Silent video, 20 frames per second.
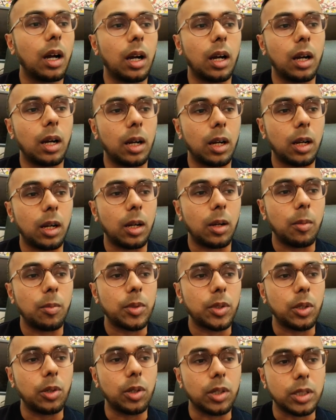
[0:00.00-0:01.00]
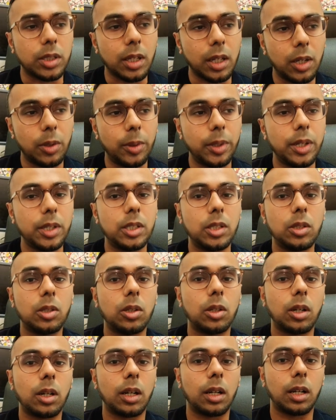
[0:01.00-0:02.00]
So you've got salaries, you've
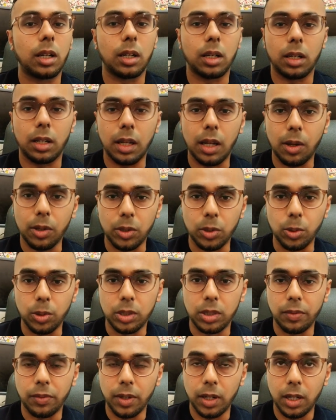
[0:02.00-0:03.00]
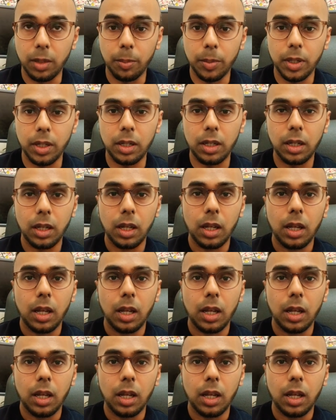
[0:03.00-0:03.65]
got outsourced development.